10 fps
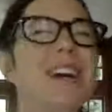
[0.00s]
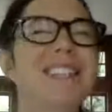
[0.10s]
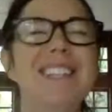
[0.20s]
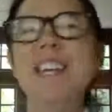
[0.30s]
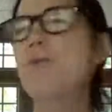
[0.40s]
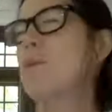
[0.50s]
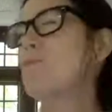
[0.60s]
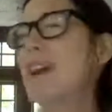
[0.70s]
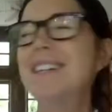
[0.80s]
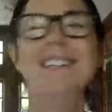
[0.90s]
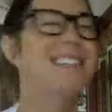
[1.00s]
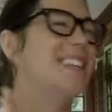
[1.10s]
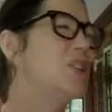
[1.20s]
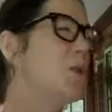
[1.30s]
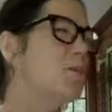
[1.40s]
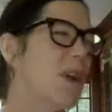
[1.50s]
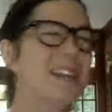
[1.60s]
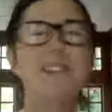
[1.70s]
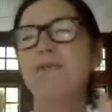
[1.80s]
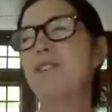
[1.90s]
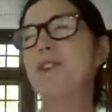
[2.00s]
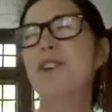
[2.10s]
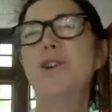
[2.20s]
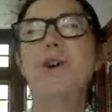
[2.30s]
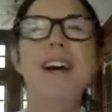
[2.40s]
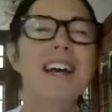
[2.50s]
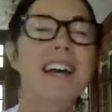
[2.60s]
I see you. I'm ready to see you. I'm ready to feel you.